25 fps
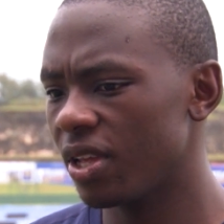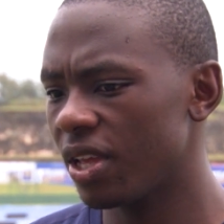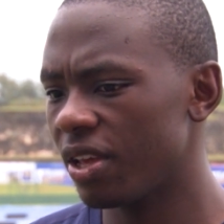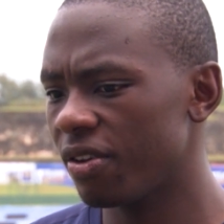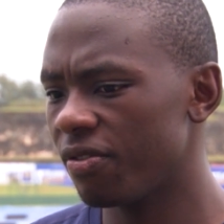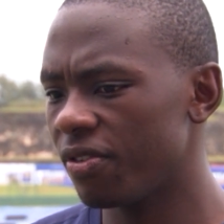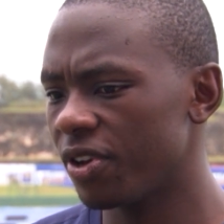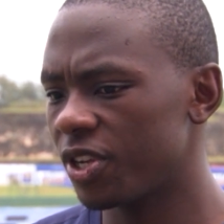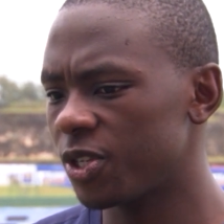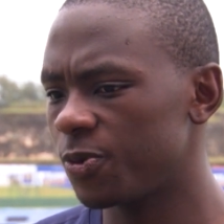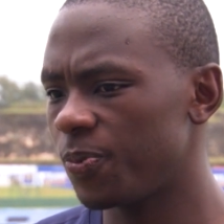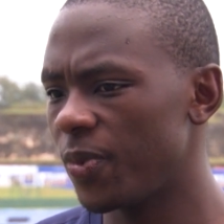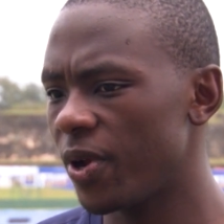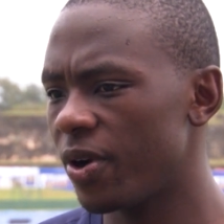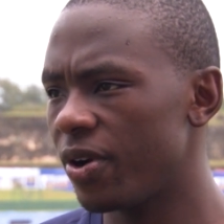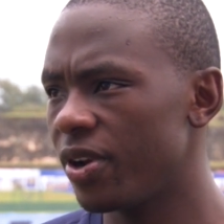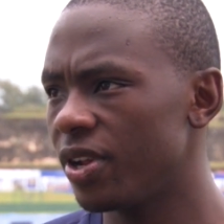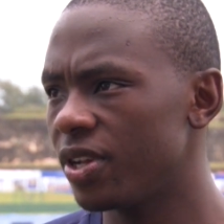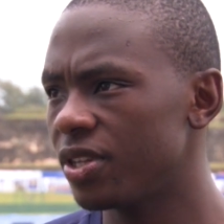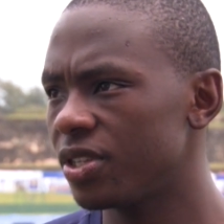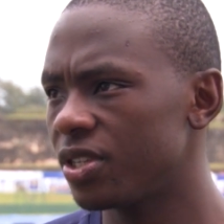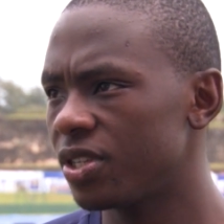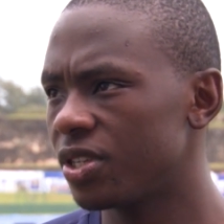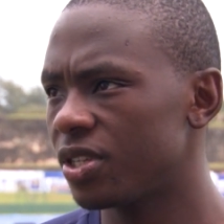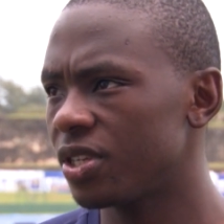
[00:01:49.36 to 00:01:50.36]
give
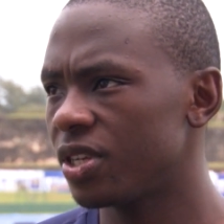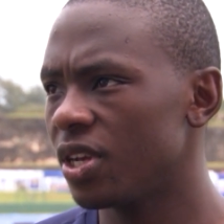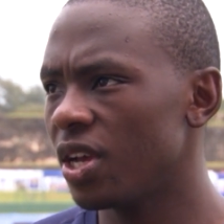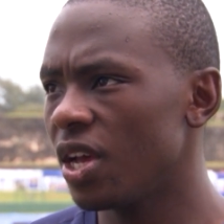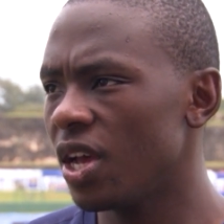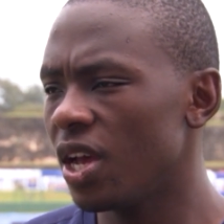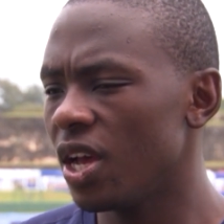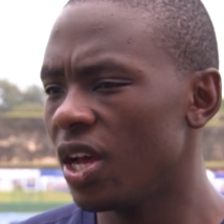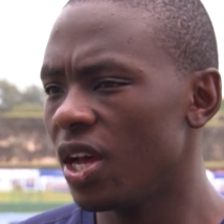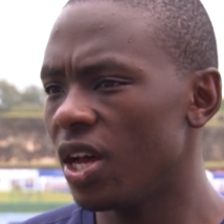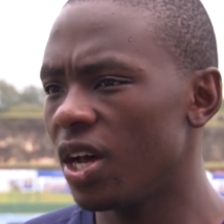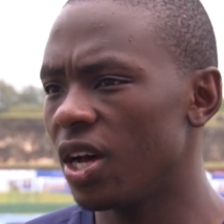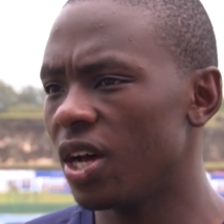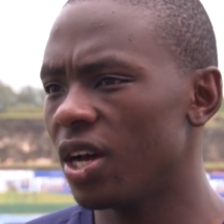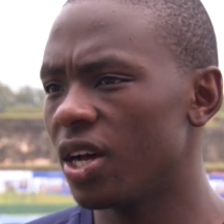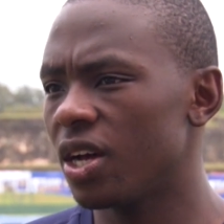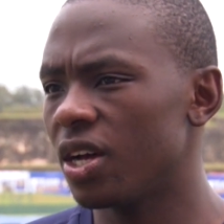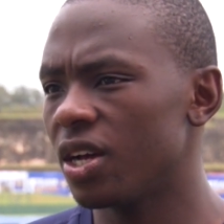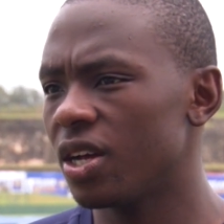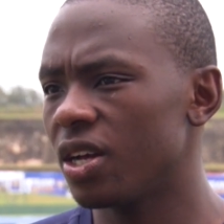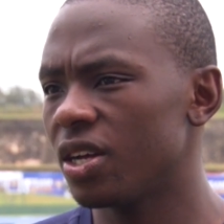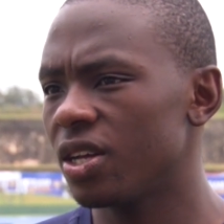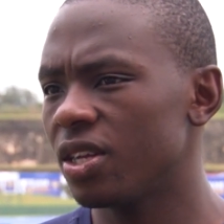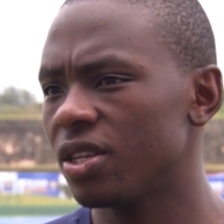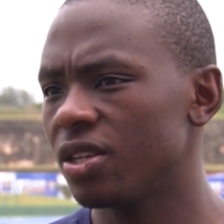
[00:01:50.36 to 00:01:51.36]
experience,
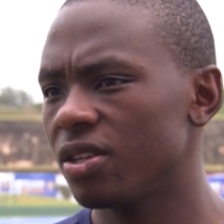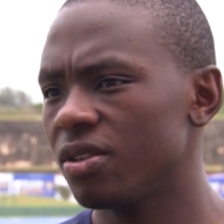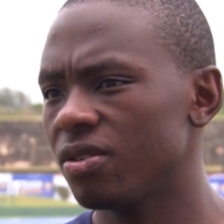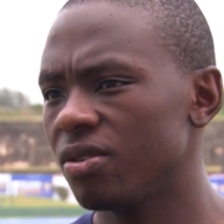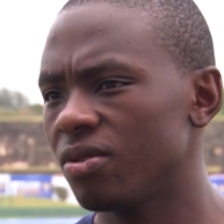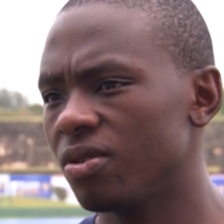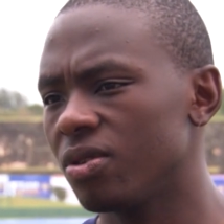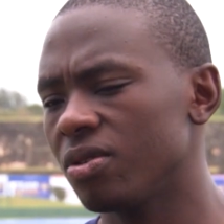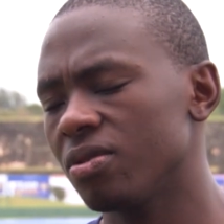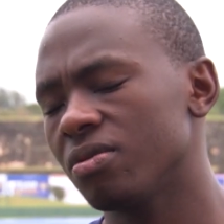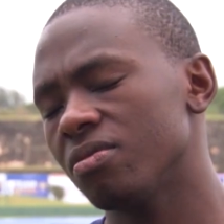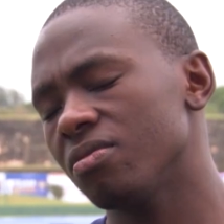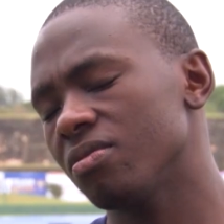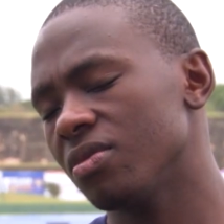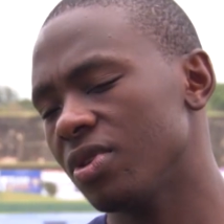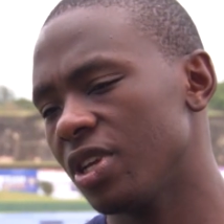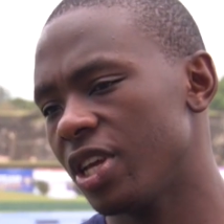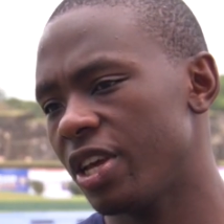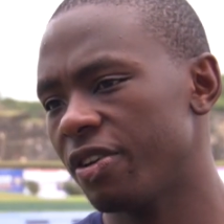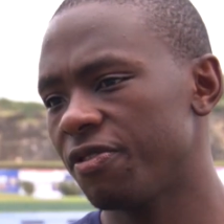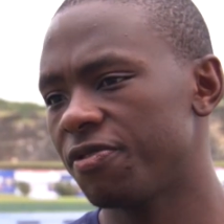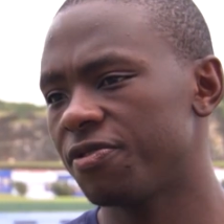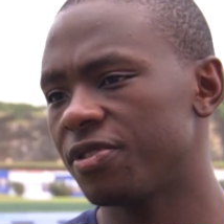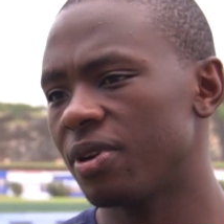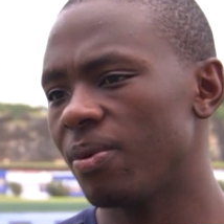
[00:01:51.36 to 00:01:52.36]
or
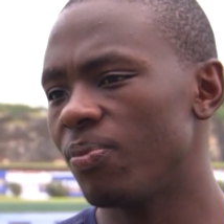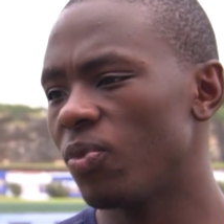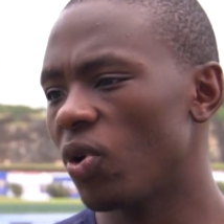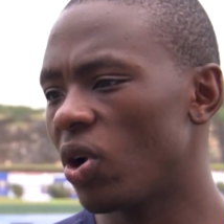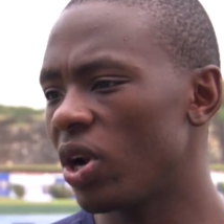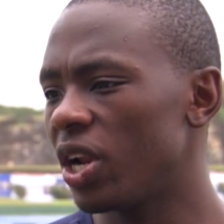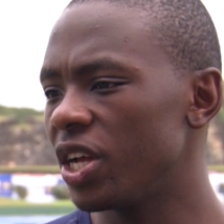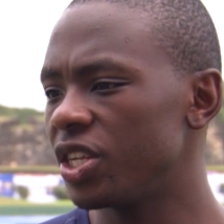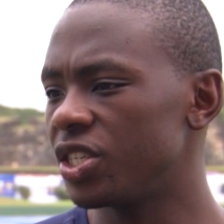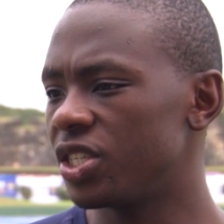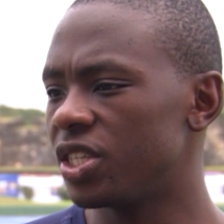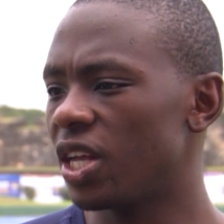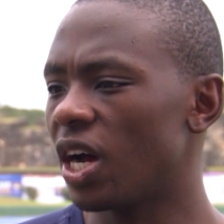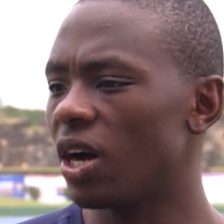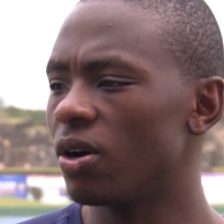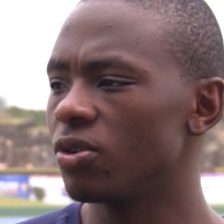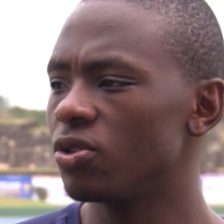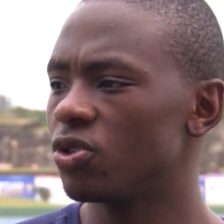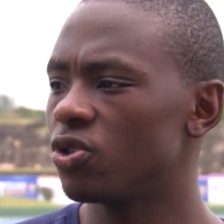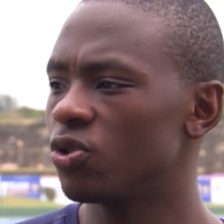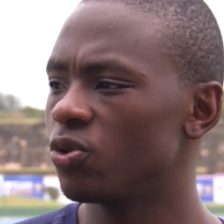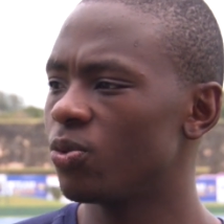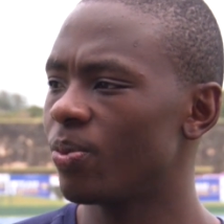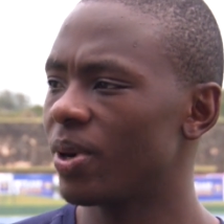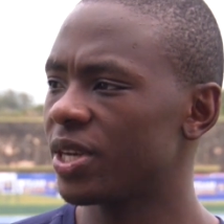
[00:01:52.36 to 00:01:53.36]
give some knowledge down
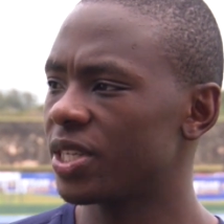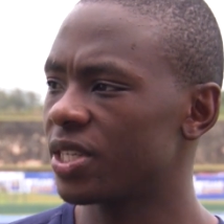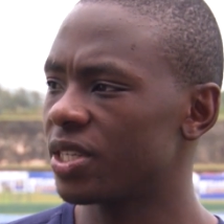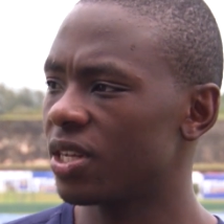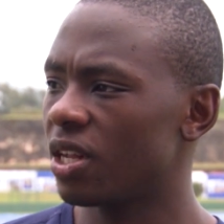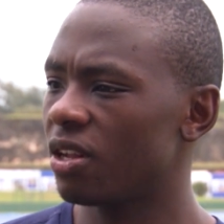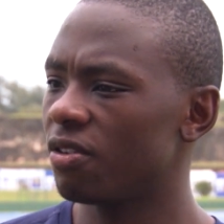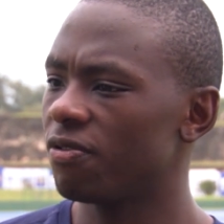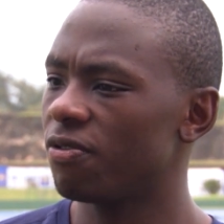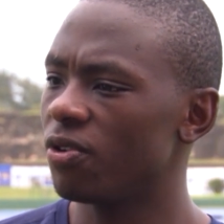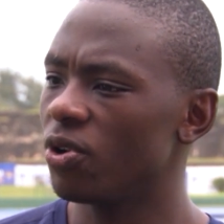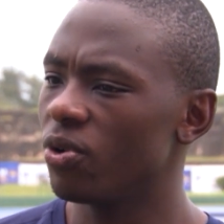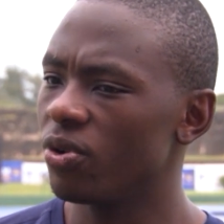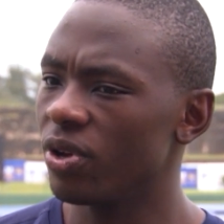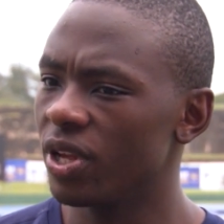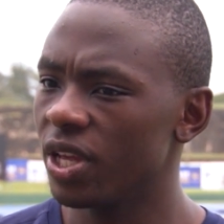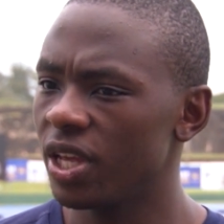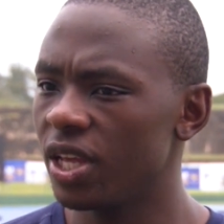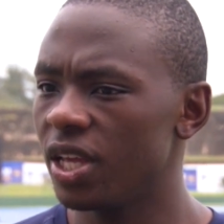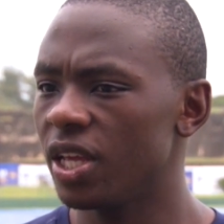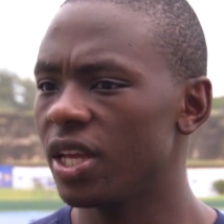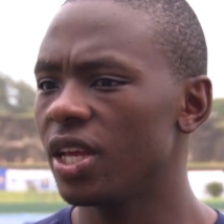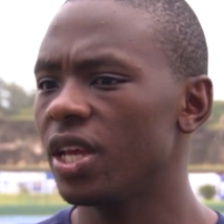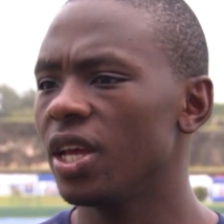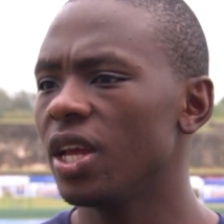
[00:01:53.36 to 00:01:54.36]
to myself,
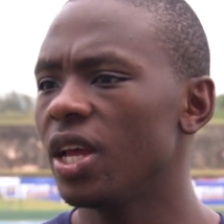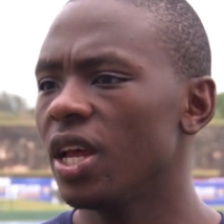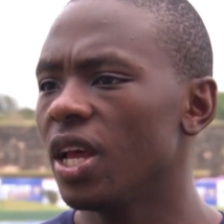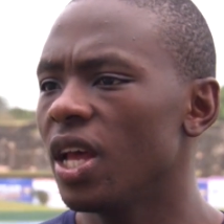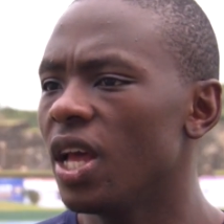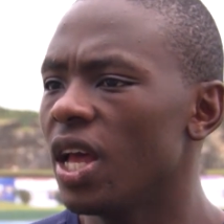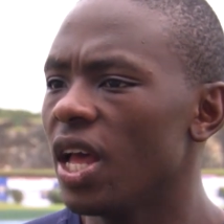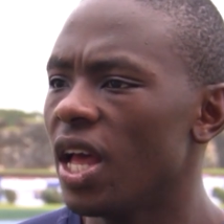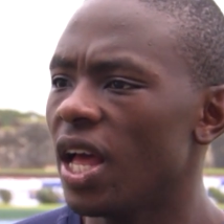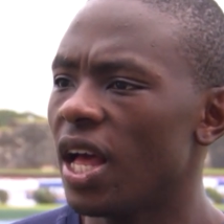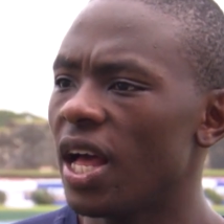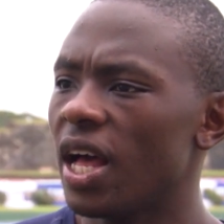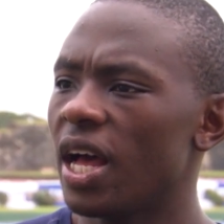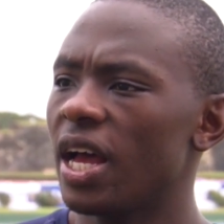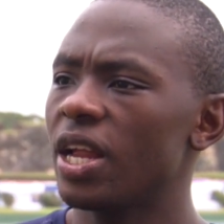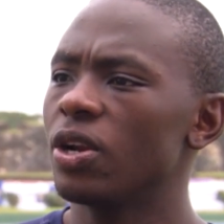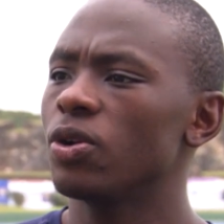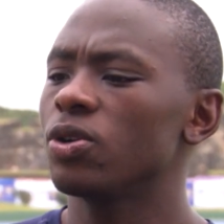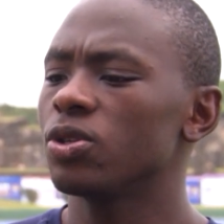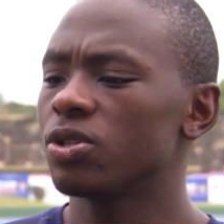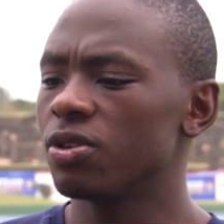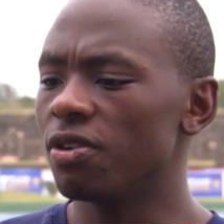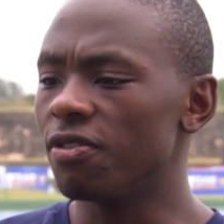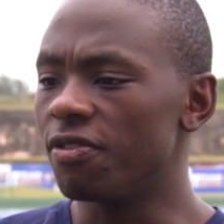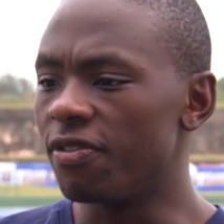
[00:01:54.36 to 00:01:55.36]
Lungi, and
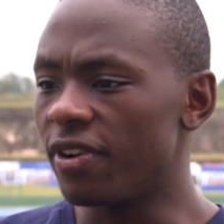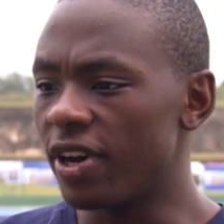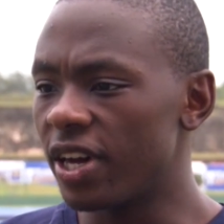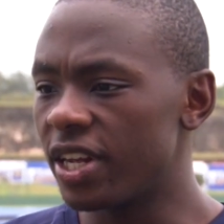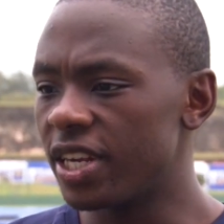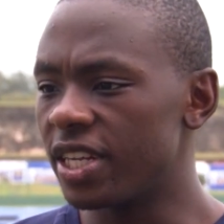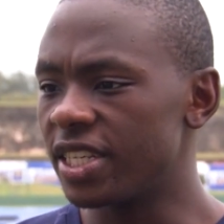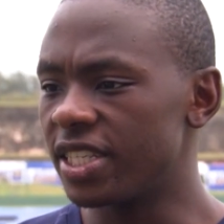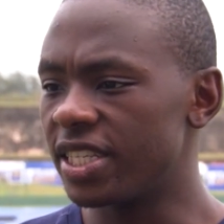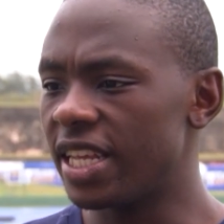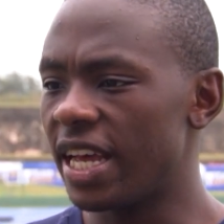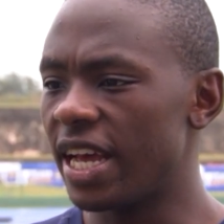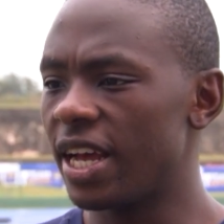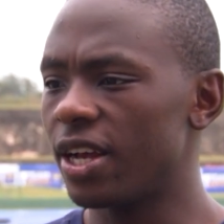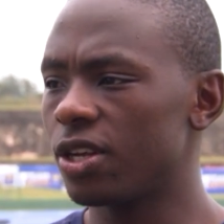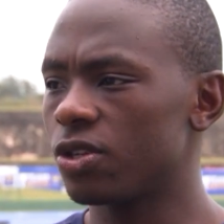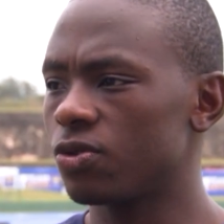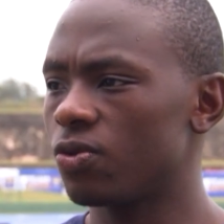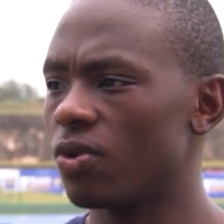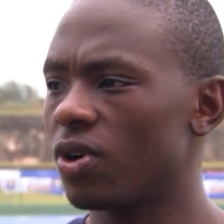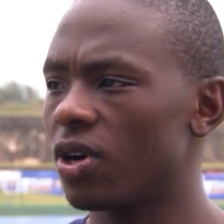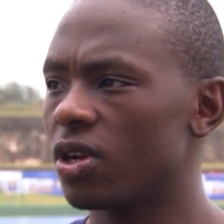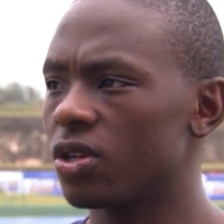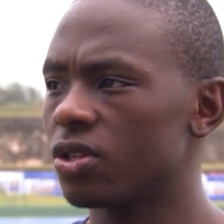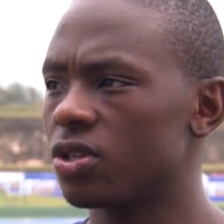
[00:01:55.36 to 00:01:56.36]
also Vern is there as
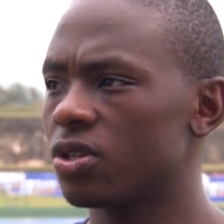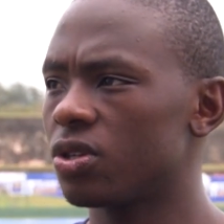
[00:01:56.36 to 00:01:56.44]
well.